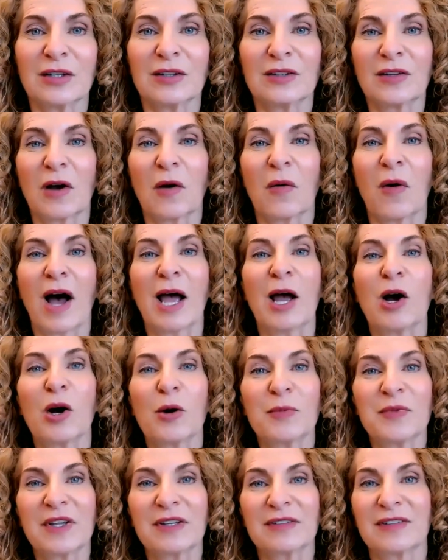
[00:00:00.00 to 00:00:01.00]
So I
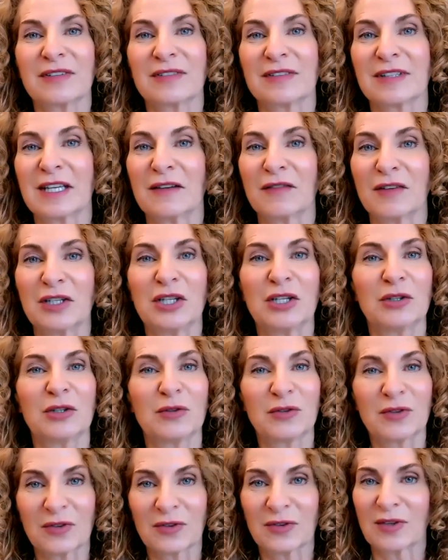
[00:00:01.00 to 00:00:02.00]
hope this has given
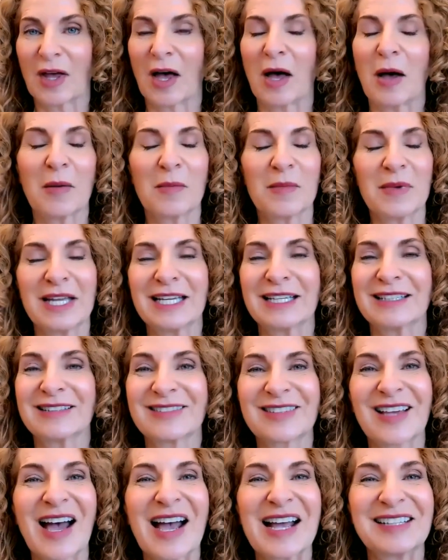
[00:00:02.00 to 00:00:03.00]
you some
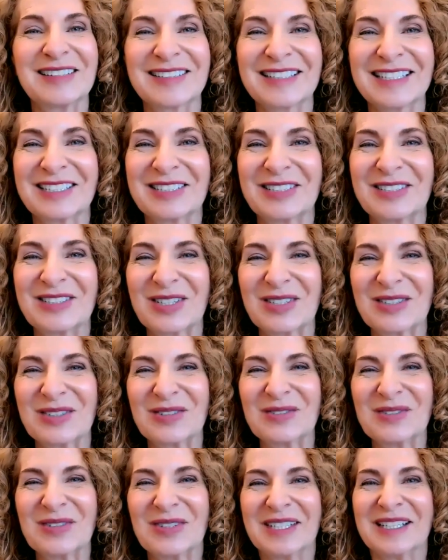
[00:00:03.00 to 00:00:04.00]
insights
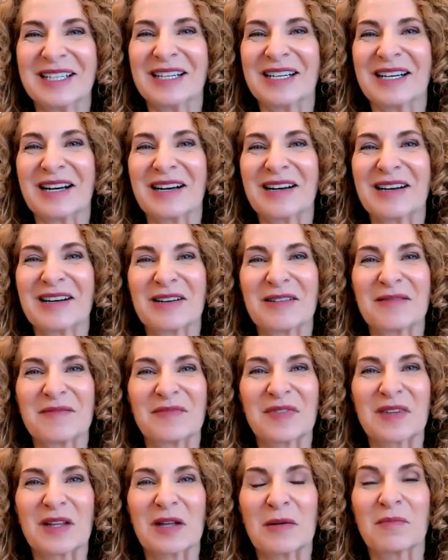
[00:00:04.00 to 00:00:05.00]
into
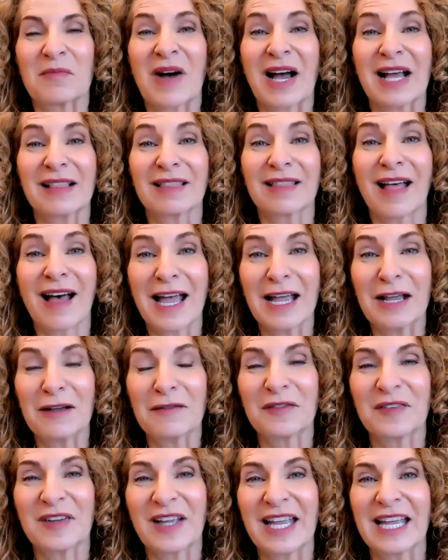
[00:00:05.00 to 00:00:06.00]
my
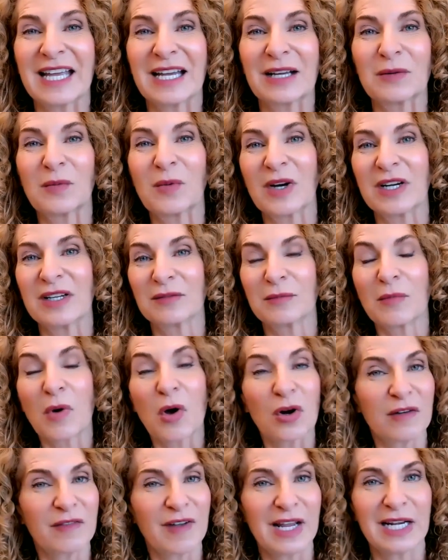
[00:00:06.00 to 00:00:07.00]
life and what is
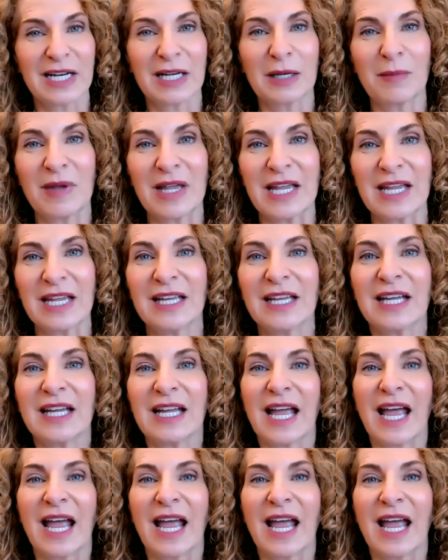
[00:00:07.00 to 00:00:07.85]
motivating me.